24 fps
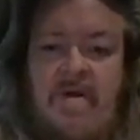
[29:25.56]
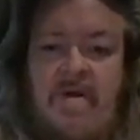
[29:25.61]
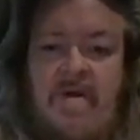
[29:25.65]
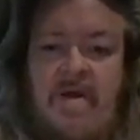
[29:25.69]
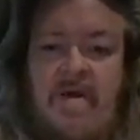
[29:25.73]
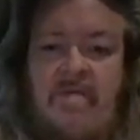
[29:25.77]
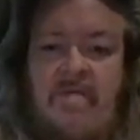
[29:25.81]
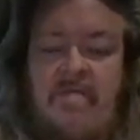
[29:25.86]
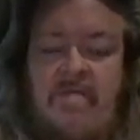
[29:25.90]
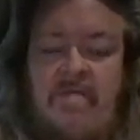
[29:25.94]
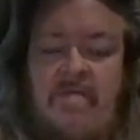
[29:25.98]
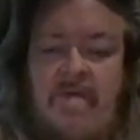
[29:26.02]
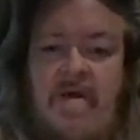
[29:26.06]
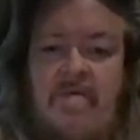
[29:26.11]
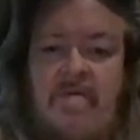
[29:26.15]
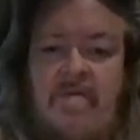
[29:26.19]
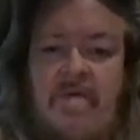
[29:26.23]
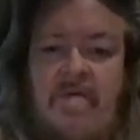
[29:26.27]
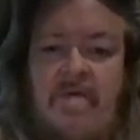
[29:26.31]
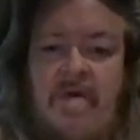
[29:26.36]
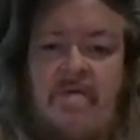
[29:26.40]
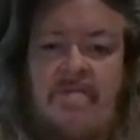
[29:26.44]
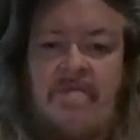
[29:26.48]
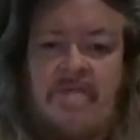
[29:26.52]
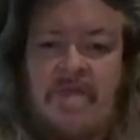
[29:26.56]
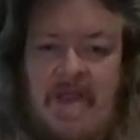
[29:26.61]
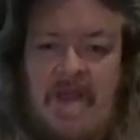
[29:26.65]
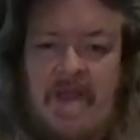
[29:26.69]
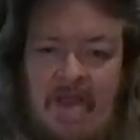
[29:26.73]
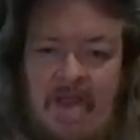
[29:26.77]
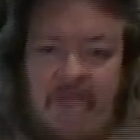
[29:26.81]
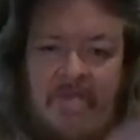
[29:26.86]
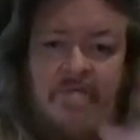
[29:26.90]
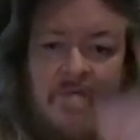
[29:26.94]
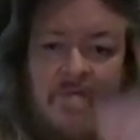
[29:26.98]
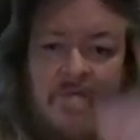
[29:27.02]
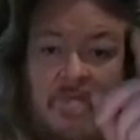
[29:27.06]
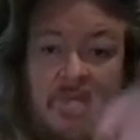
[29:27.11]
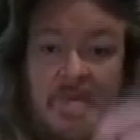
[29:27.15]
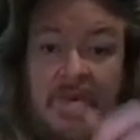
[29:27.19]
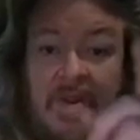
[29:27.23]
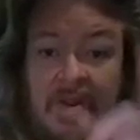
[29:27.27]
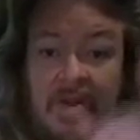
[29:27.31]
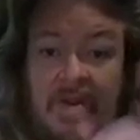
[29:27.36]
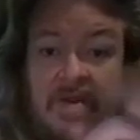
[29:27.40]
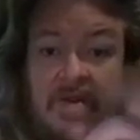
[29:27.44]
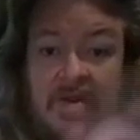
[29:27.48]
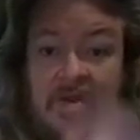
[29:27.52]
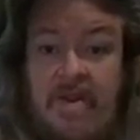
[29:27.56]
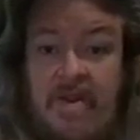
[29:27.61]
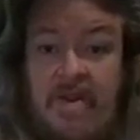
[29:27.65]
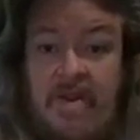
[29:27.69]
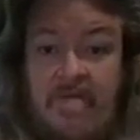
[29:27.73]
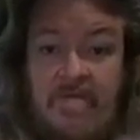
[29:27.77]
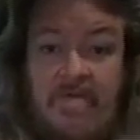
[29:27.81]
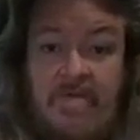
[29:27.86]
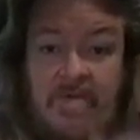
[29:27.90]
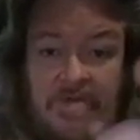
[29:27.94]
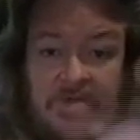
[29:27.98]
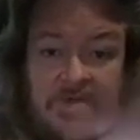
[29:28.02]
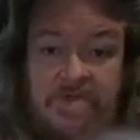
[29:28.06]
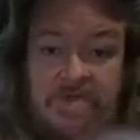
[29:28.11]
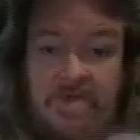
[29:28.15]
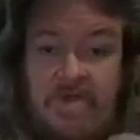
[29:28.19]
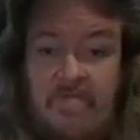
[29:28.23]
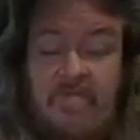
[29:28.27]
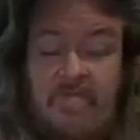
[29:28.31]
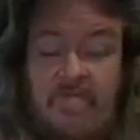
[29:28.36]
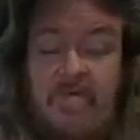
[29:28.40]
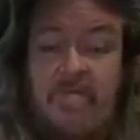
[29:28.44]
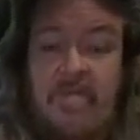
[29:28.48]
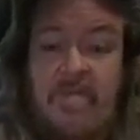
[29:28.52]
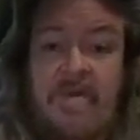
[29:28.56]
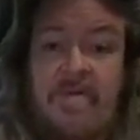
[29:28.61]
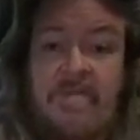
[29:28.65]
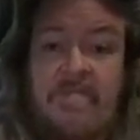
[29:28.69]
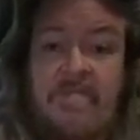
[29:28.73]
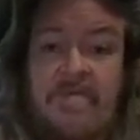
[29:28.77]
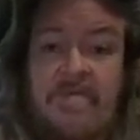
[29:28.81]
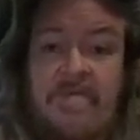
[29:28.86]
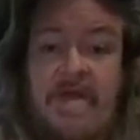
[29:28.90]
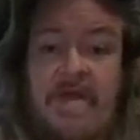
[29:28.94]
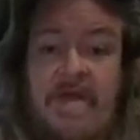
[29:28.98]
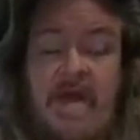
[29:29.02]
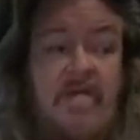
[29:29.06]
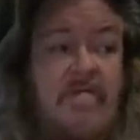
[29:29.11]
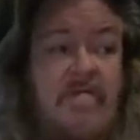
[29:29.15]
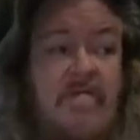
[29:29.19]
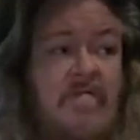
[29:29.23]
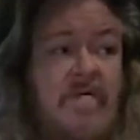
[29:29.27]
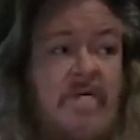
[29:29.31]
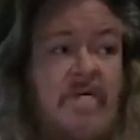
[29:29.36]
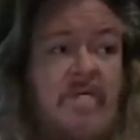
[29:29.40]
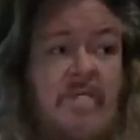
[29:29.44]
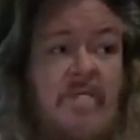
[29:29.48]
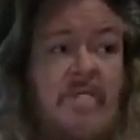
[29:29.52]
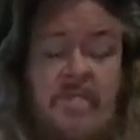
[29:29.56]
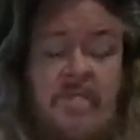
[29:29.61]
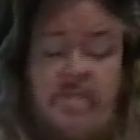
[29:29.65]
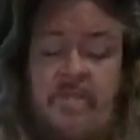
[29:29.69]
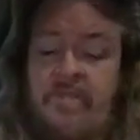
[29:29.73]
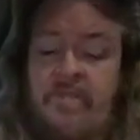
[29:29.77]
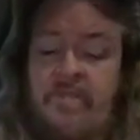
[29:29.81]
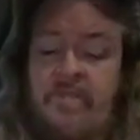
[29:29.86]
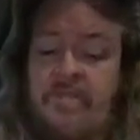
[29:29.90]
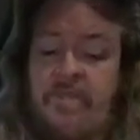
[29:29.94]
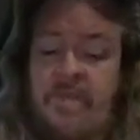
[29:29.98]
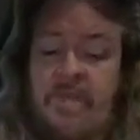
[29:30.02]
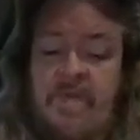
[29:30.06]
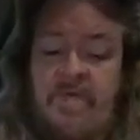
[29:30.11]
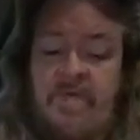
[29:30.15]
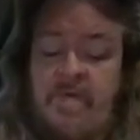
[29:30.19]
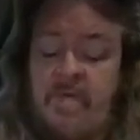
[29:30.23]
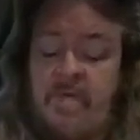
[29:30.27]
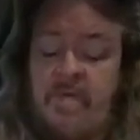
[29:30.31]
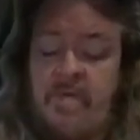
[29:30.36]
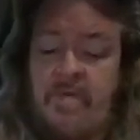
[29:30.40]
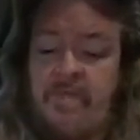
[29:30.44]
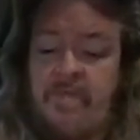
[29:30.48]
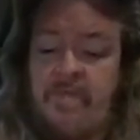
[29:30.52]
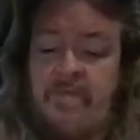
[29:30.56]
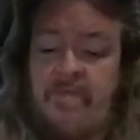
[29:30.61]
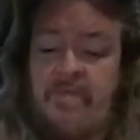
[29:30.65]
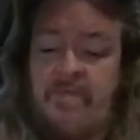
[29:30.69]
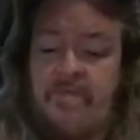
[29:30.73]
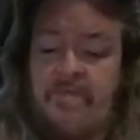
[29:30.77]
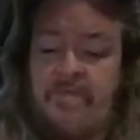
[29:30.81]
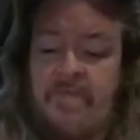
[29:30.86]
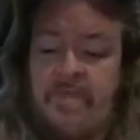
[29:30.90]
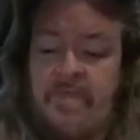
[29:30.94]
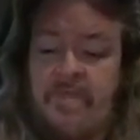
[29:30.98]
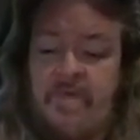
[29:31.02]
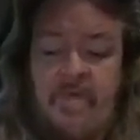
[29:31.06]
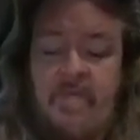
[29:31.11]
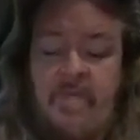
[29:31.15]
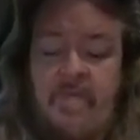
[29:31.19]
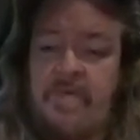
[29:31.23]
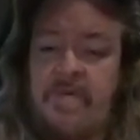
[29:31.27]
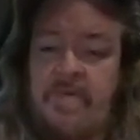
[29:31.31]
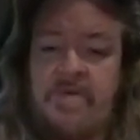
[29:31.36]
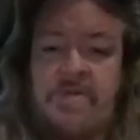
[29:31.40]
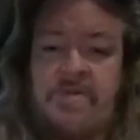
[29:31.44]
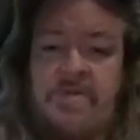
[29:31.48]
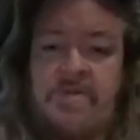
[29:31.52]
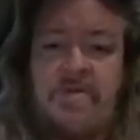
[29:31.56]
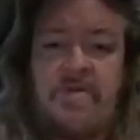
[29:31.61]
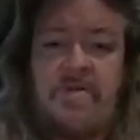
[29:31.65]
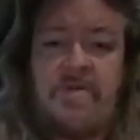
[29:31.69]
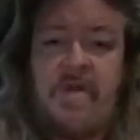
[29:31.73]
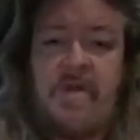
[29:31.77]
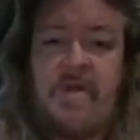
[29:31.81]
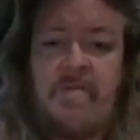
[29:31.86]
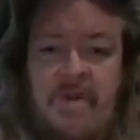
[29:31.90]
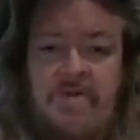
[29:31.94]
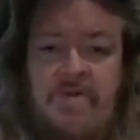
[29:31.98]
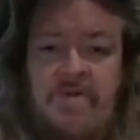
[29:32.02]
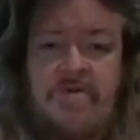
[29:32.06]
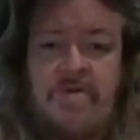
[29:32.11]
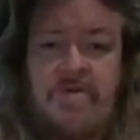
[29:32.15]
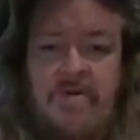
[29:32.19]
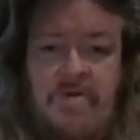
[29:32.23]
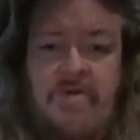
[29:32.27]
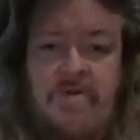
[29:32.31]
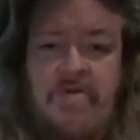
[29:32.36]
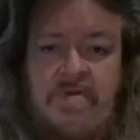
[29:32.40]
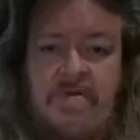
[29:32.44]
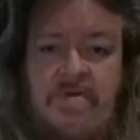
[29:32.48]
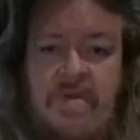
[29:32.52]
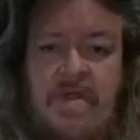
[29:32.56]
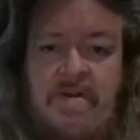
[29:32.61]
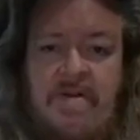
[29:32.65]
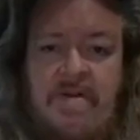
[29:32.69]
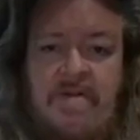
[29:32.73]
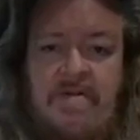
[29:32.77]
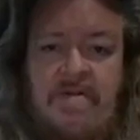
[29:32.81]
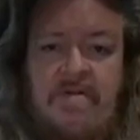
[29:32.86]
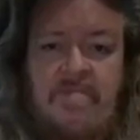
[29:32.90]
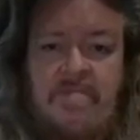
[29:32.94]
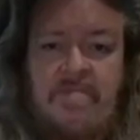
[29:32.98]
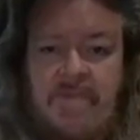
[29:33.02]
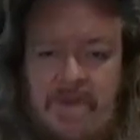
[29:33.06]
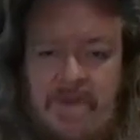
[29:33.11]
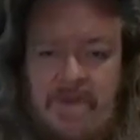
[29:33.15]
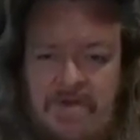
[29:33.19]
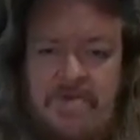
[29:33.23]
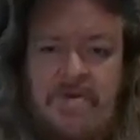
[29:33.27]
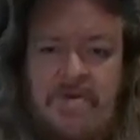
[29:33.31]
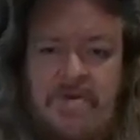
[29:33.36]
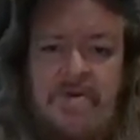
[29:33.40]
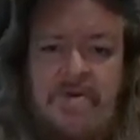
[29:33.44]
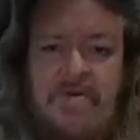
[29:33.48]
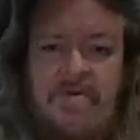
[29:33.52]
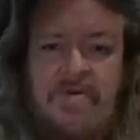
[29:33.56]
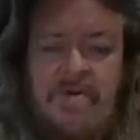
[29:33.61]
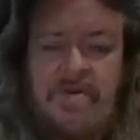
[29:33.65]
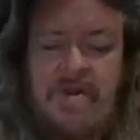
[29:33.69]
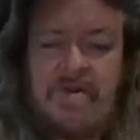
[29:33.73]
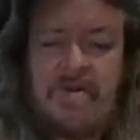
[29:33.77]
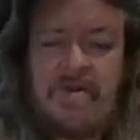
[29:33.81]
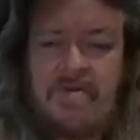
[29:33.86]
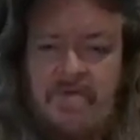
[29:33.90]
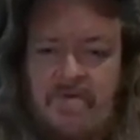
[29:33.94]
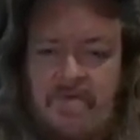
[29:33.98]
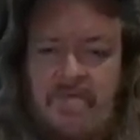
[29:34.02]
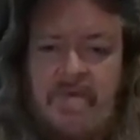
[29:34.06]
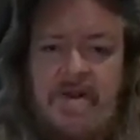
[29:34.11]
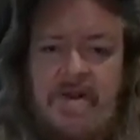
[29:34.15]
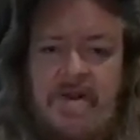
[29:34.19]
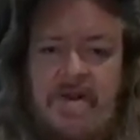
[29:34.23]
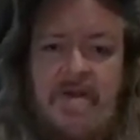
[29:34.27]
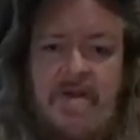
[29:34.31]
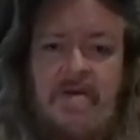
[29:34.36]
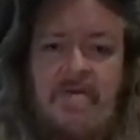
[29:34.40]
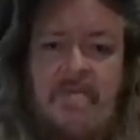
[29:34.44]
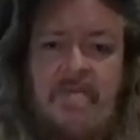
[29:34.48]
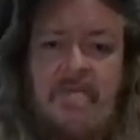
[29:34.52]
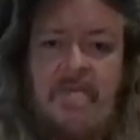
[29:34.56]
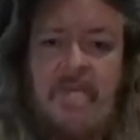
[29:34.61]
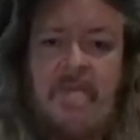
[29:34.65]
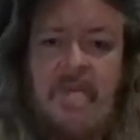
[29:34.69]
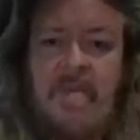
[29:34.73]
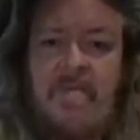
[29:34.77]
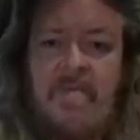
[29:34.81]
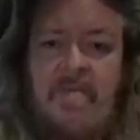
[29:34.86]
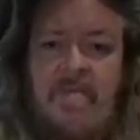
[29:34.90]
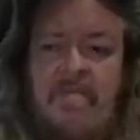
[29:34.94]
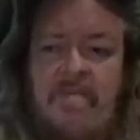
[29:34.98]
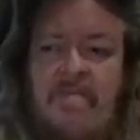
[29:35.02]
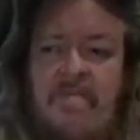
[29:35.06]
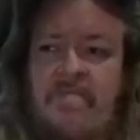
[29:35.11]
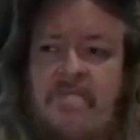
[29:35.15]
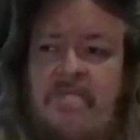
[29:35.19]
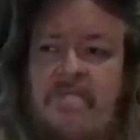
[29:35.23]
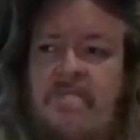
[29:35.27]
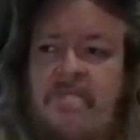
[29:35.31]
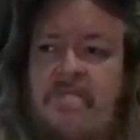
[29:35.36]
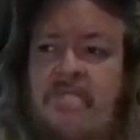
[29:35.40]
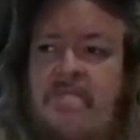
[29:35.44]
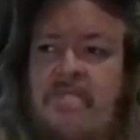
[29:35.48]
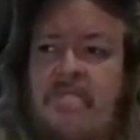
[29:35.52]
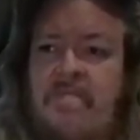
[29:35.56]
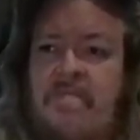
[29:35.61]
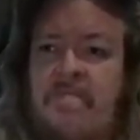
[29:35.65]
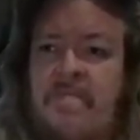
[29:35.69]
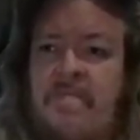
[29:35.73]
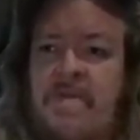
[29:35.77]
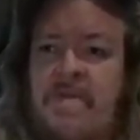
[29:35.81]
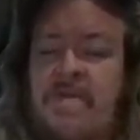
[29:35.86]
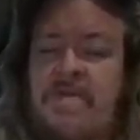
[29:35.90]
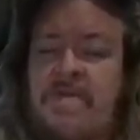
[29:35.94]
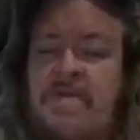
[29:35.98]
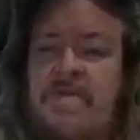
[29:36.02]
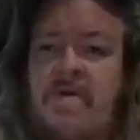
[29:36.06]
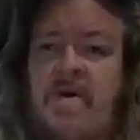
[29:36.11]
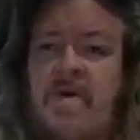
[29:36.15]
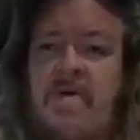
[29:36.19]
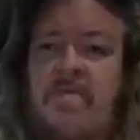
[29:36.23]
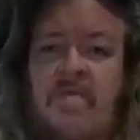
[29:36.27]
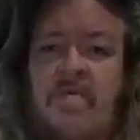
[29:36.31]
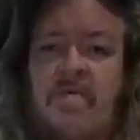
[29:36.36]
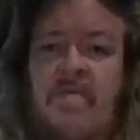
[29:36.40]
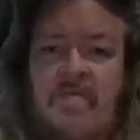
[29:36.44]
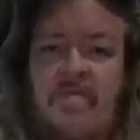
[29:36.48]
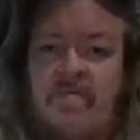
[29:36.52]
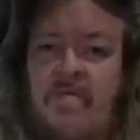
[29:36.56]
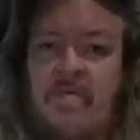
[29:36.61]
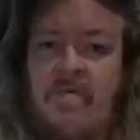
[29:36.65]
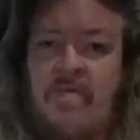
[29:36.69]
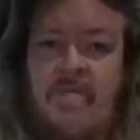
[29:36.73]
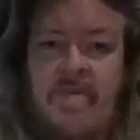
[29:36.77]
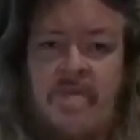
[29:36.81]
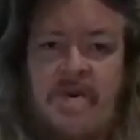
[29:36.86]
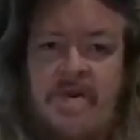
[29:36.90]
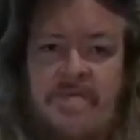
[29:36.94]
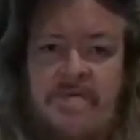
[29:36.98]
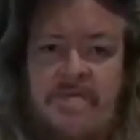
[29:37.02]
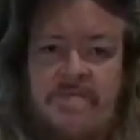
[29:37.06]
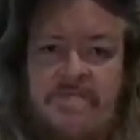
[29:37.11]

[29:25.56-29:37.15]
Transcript: have, have, have died for me and given yourself for me to have. Simple. Simple. Just do that. Make sure you do that. Make sure you do that. Do it right now. Just talk to Him for a minute.